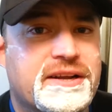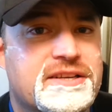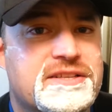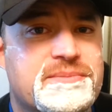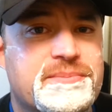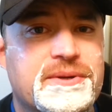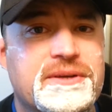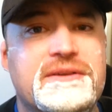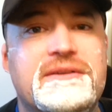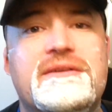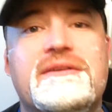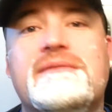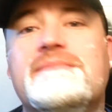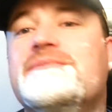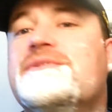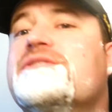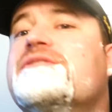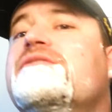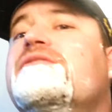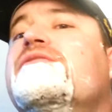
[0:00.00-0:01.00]
an expert.
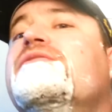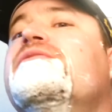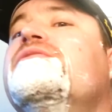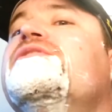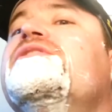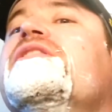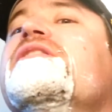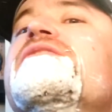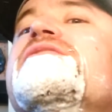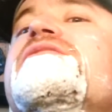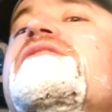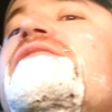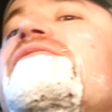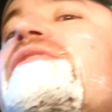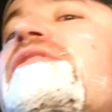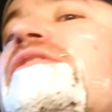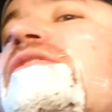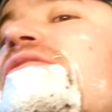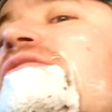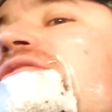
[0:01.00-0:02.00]
I'm just a dude who shares stuff
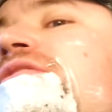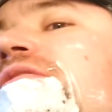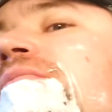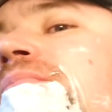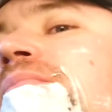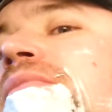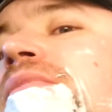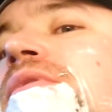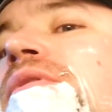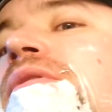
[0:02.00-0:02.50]
on YouTube.